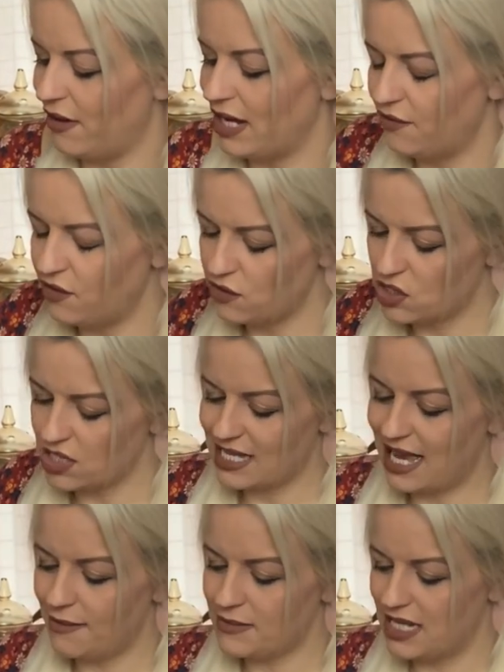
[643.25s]
And if you just
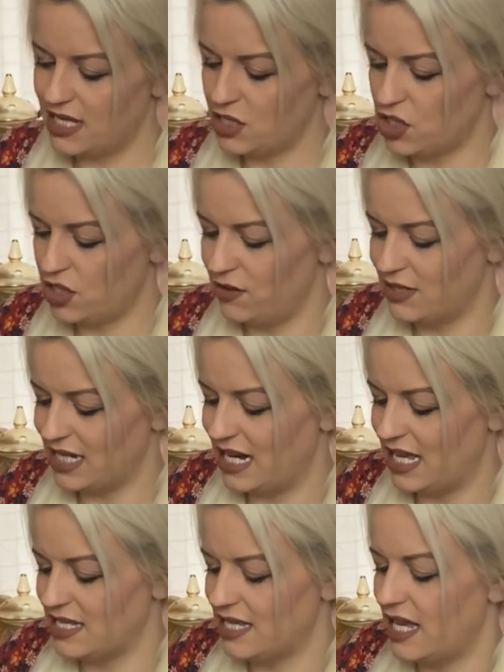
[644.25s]
tapped in, tuned in
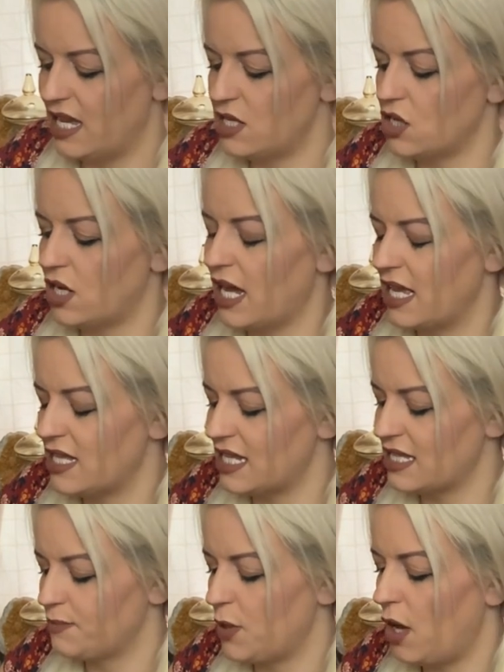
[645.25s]
and turned on, I
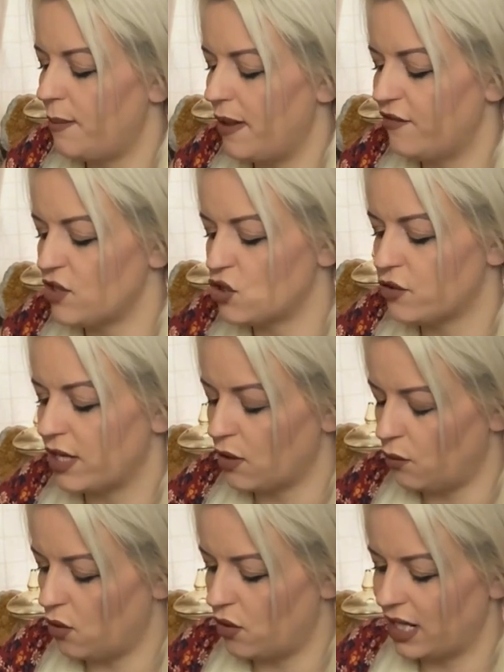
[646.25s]
did put a bit of a trigger
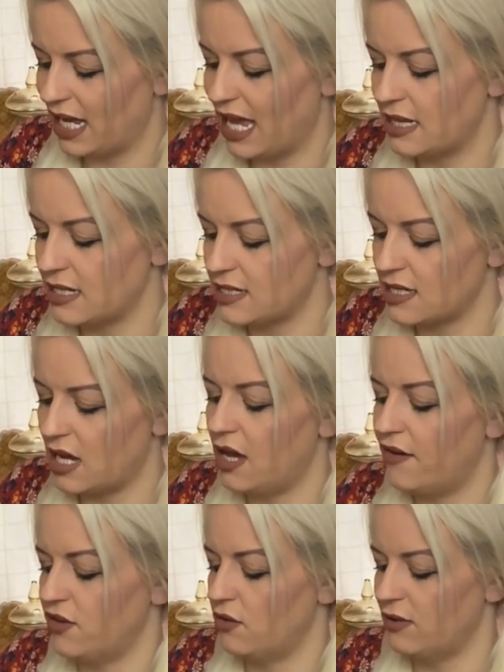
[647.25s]
warning at the start
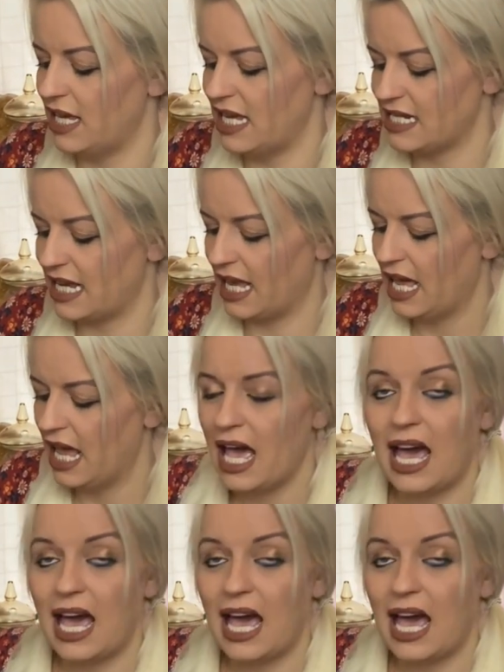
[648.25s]
of the reading.